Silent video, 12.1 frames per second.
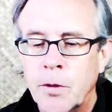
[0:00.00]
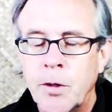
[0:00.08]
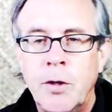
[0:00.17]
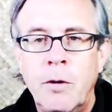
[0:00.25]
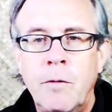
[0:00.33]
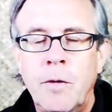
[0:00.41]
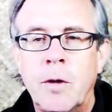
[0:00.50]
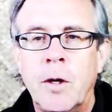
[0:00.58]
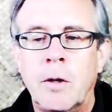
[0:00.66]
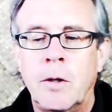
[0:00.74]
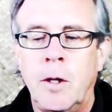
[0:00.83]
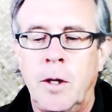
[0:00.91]
So you don't feel
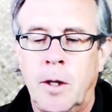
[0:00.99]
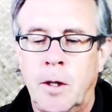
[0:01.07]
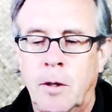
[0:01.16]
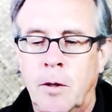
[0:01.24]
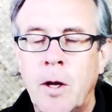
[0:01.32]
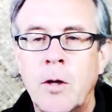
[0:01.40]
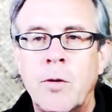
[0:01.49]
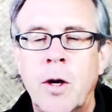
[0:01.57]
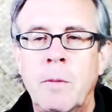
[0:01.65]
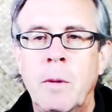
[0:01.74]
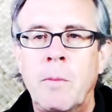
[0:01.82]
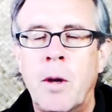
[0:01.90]
guilty. You're not
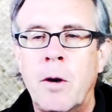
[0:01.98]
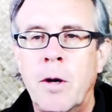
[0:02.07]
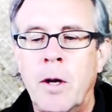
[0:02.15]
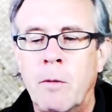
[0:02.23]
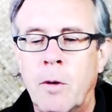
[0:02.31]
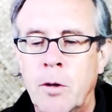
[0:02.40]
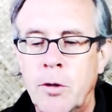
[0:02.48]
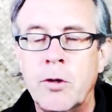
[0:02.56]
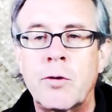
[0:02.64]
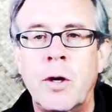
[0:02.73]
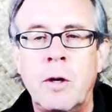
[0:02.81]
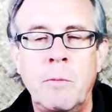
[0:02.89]
trying to be better than anyone. You're
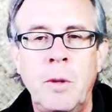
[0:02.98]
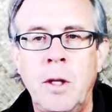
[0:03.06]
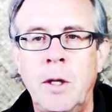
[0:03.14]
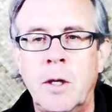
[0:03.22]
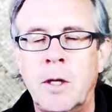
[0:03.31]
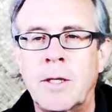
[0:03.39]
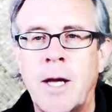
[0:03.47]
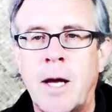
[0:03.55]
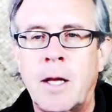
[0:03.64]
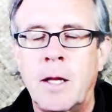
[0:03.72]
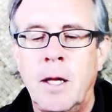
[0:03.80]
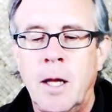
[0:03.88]
just trying to be
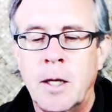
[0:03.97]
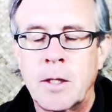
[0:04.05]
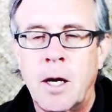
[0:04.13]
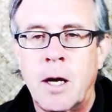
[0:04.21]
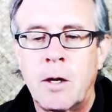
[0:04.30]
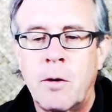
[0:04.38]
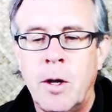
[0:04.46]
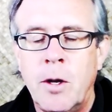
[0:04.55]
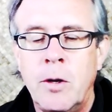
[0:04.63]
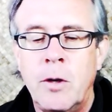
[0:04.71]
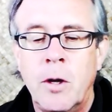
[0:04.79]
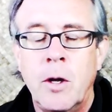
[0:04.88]
exactly as God
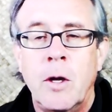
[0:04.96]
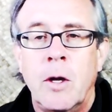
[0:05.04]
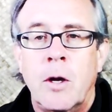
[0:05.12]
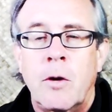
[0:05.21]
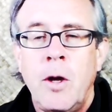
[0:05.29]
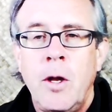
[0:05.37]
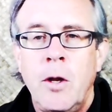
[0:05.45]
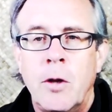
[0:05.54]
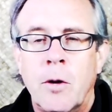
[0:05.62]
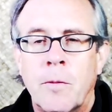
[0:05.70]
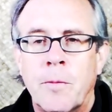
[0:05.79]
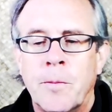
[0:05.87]
created created
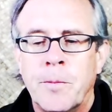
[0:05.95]
you.